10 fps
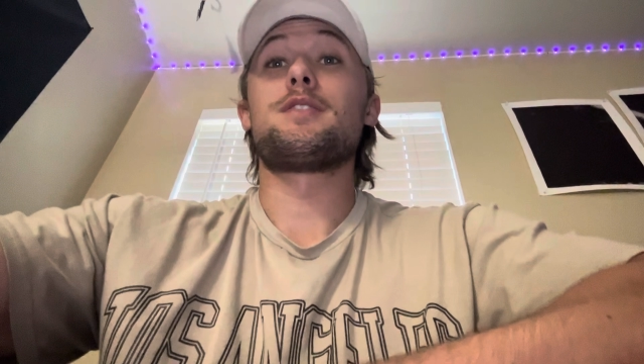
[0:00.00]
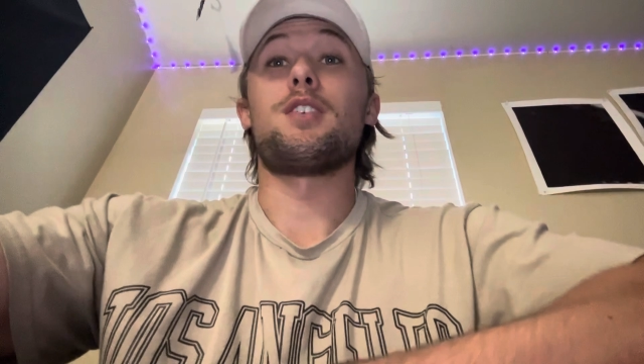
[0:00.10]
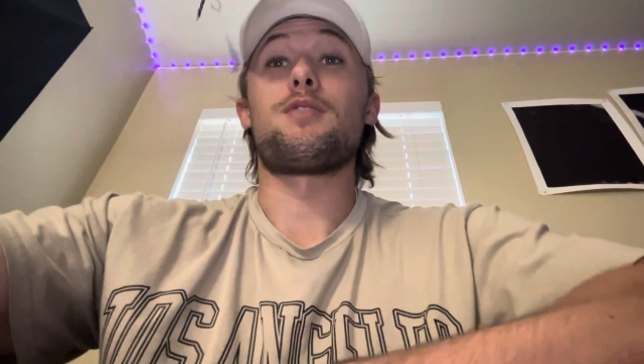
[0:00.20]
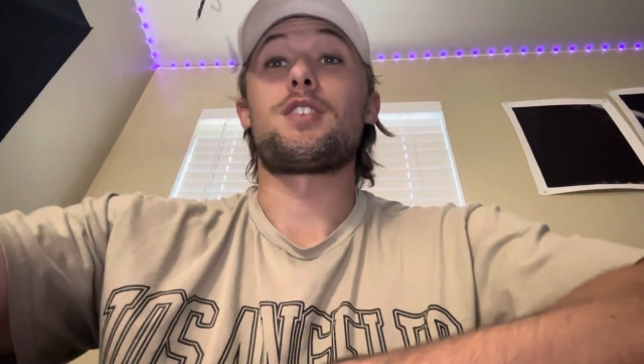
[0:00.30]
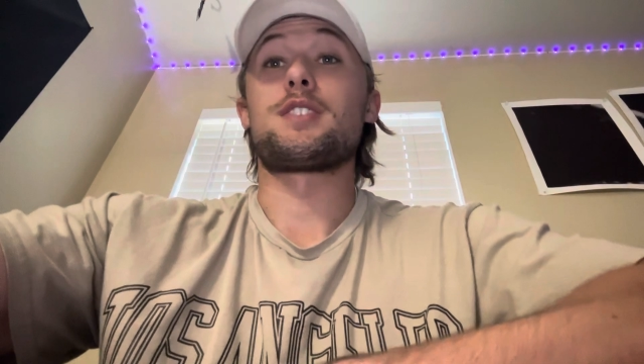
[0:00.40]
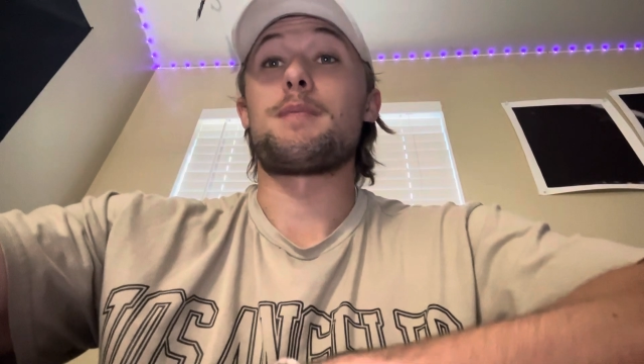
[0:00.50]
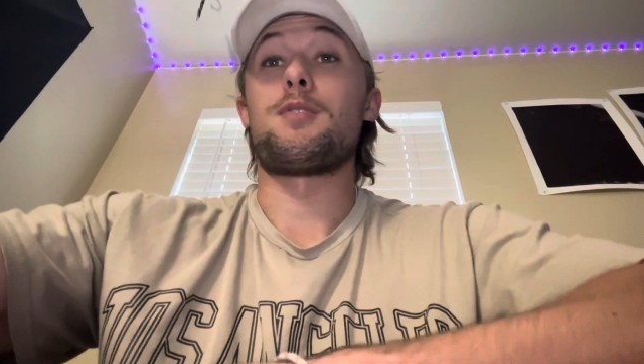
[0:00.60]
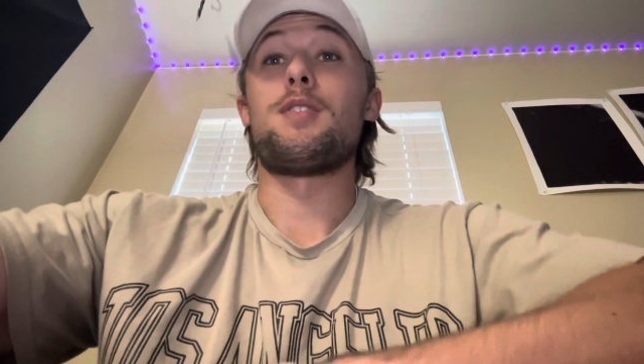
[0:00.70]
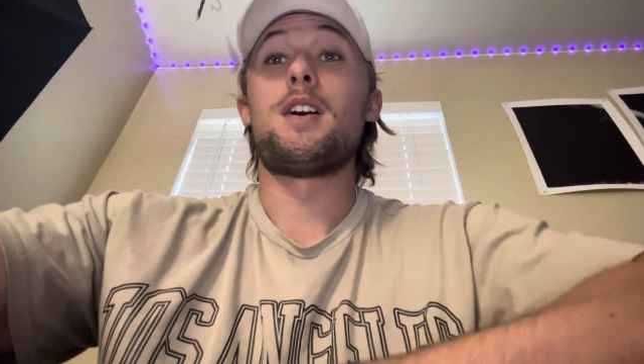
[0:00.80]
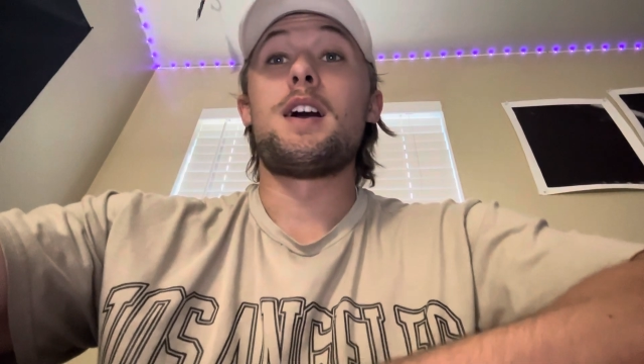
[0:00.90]
So, for
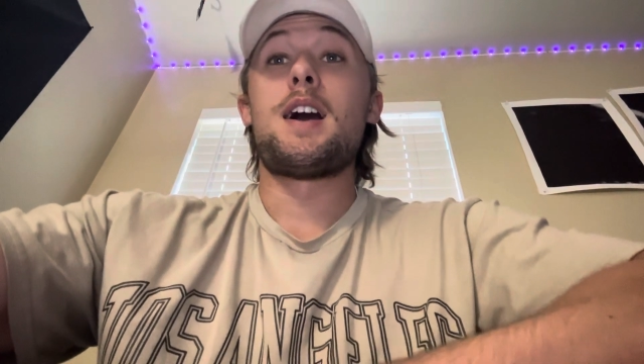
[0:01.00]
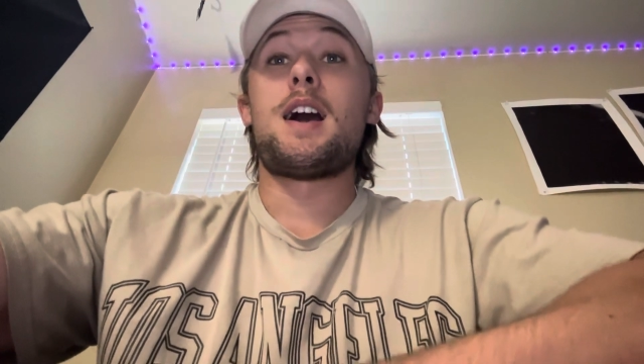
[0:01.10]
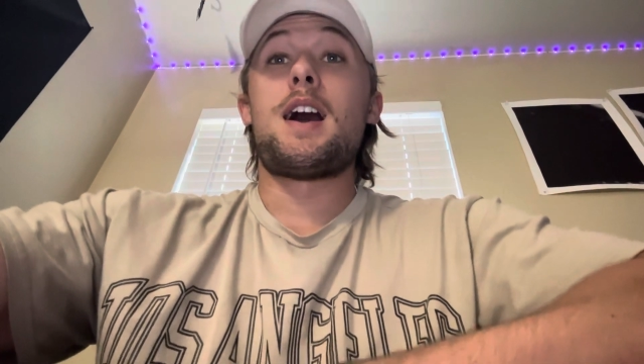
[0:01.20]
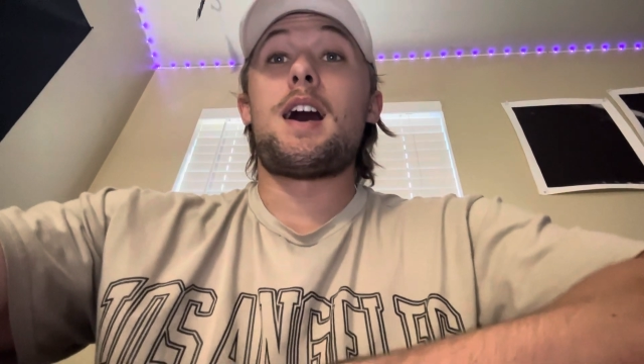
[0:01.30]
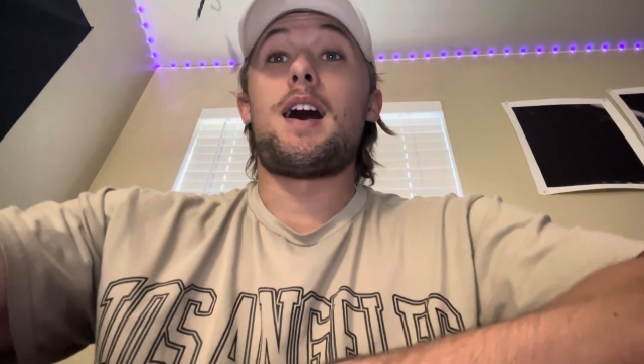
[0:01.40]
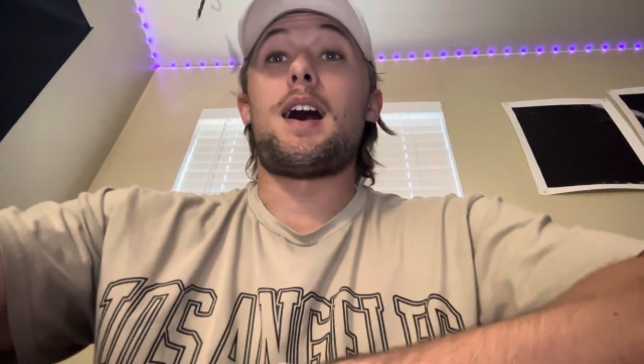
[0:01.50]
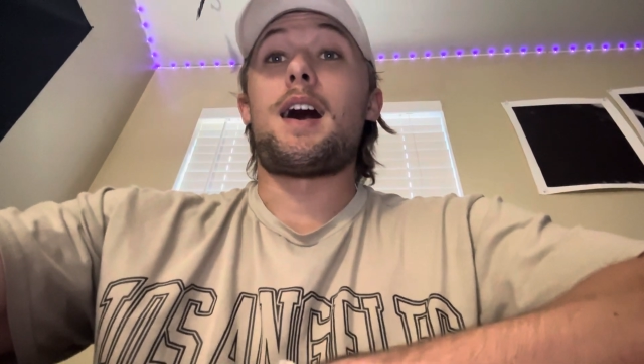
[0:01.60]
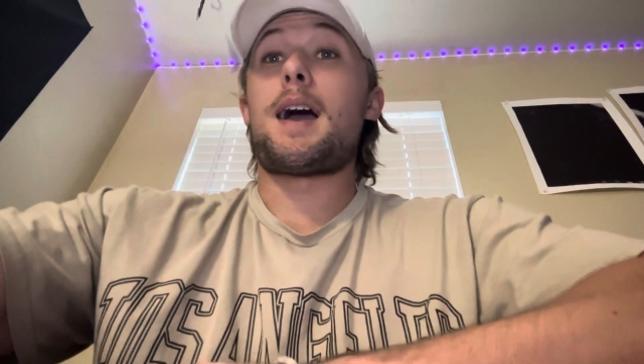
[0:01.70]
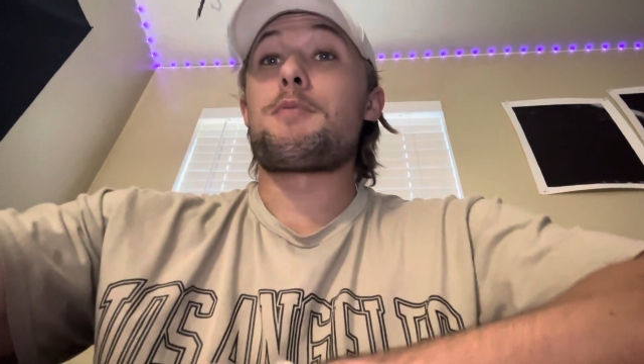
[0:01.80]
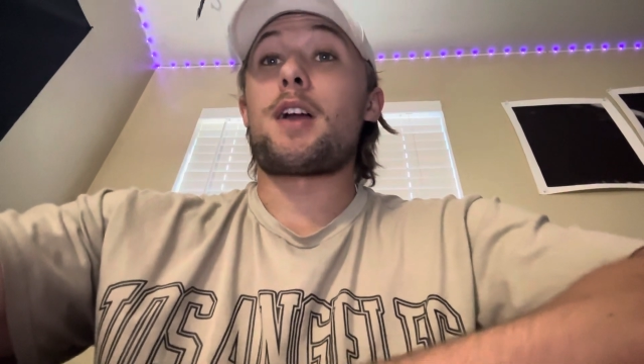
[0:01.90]
example,
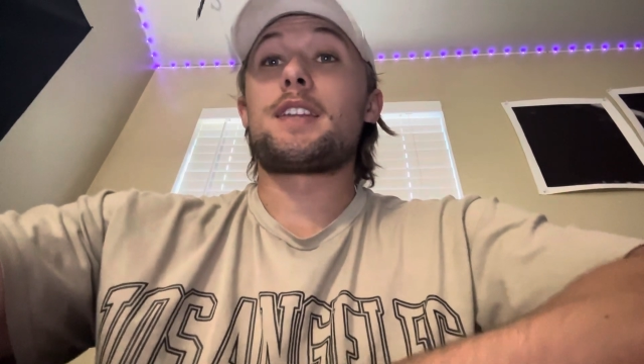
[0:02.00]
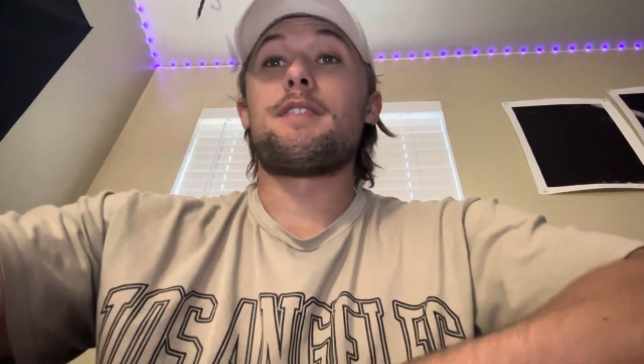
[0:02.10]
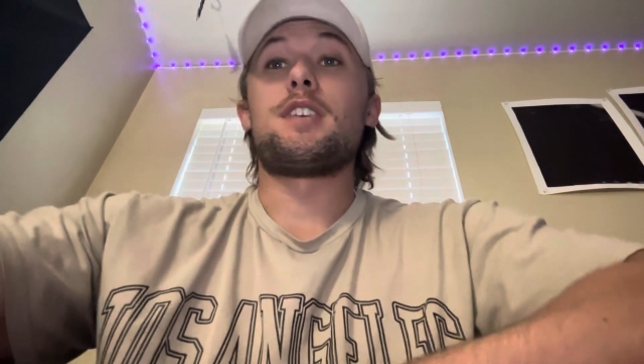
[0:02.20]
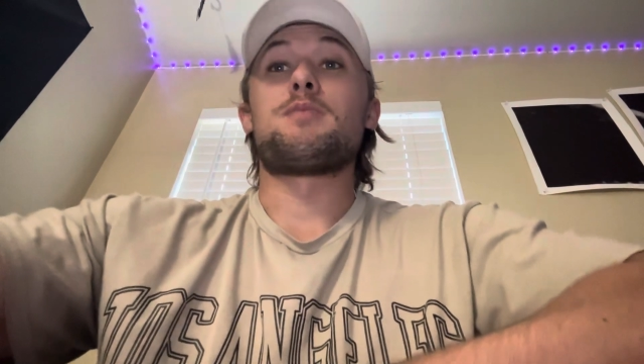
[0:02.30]
hyperactivity